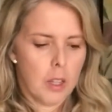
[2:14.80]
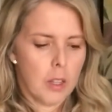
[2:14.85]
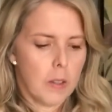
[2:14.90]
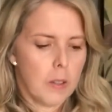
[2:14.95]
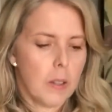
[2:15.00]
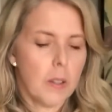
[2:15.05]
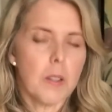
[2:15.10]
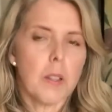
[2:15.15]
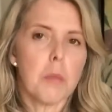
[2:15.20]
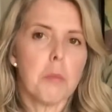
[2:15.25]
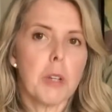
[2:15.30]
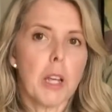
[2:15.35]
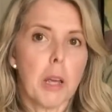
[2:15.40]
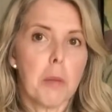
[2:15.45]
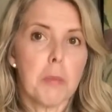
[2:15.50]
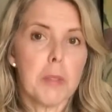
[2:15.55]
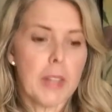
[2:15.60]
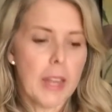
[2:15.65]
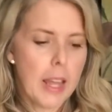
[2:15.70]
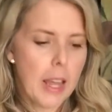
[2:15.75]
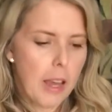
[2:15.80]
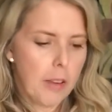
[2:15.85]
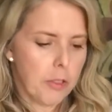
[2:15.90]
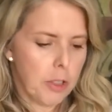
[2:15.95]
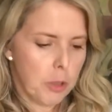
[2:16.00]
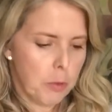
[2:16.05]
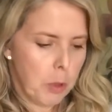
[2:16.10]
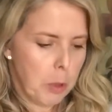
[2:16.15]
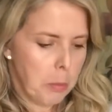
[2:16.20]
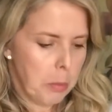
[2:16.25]
So sometimes they have
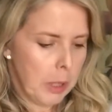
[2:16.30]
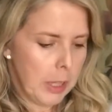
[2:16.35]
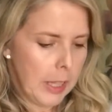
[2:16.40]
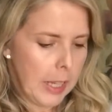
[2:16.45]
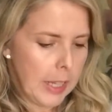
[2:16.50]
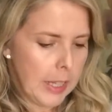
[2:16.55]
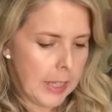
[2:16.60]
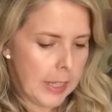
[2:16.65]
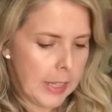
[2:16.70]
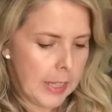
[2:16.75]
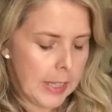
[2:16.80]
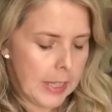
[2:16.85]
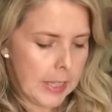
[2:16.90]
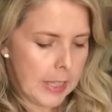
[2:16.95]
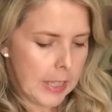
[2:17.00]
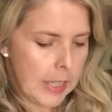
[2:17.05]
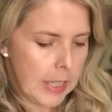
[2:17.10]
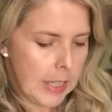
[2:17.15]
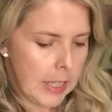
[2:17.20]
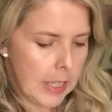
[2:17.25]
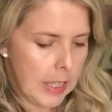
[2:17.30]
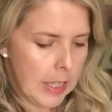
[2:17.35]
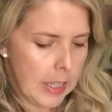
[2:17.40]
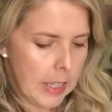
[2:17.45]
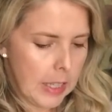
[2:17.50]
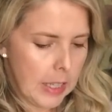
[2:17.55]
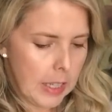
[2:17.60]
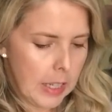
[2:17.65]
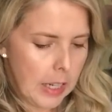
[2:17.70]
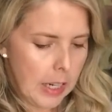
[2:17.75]
to replace
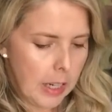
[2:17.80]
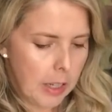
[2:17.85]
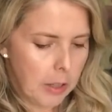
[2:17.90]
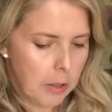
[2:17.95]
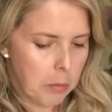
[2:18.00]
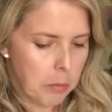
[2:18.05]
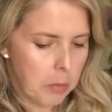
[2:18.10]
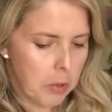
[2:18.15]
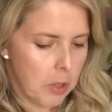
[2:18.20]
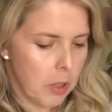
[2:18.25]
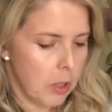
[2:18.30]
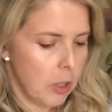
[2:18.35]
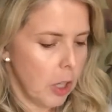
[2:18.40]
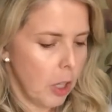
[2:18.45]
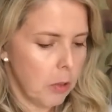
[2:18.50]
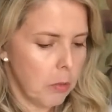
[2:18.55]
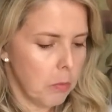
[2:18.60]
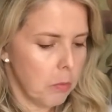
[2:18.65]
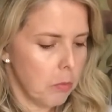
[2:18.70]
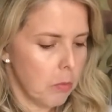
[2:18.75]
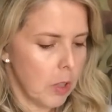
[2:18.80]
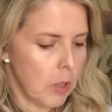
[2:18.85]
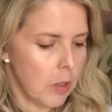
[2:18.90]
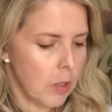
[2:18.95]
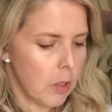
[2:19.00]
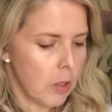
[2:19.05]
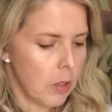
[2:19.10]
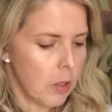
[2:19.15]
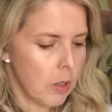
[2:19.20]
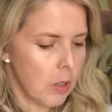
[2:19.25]
items. No, this
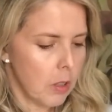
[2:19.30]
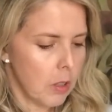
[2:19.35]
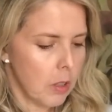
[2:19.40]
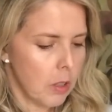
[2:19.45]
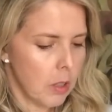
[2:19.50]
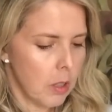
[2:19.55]
is...